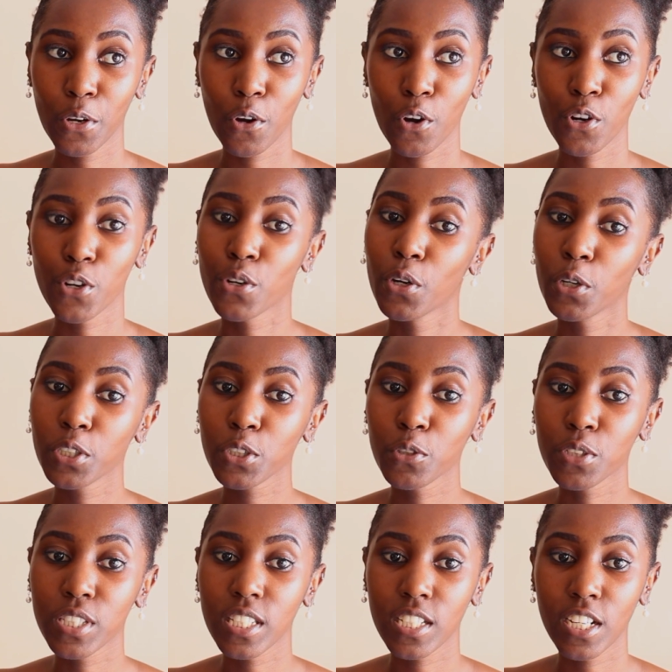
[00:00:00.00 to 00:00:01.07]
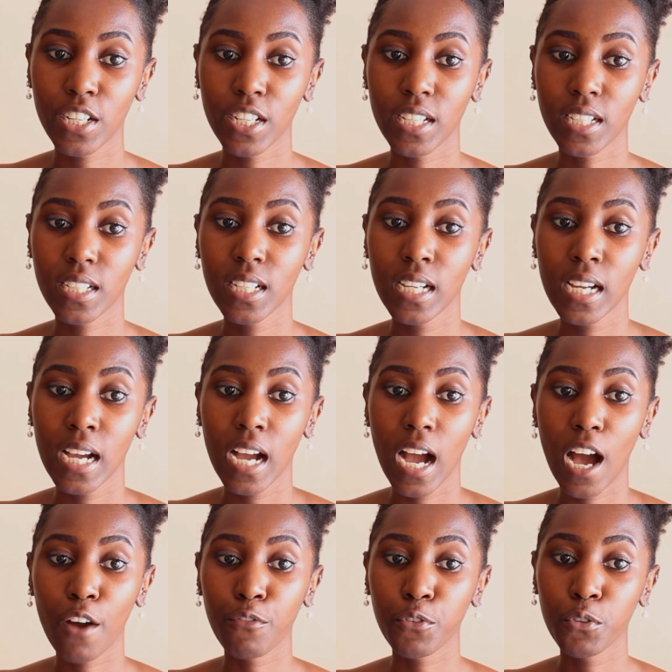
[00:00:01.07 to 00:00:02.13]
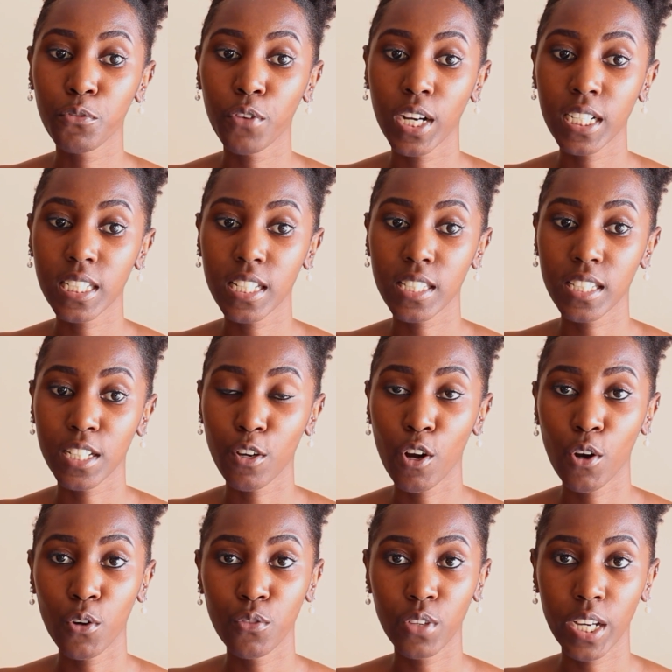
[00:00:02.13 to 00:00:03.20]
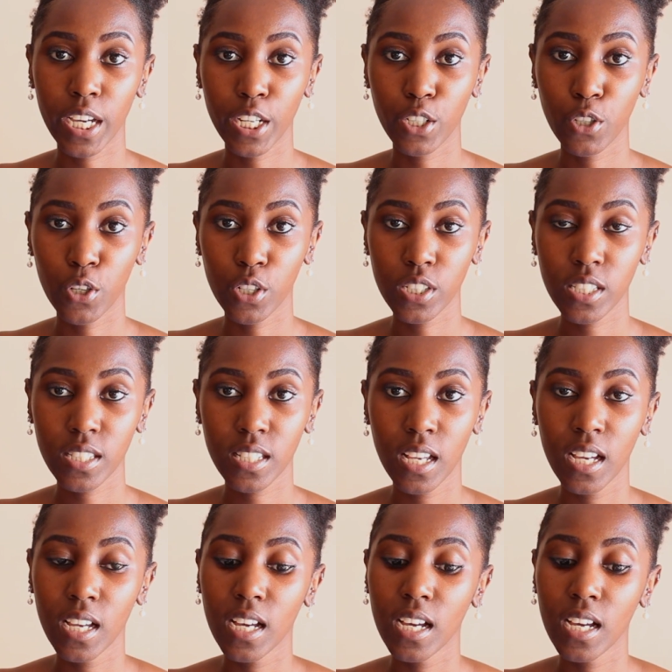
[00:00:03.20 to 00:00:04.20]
or not considering a few factors in our overhead costs,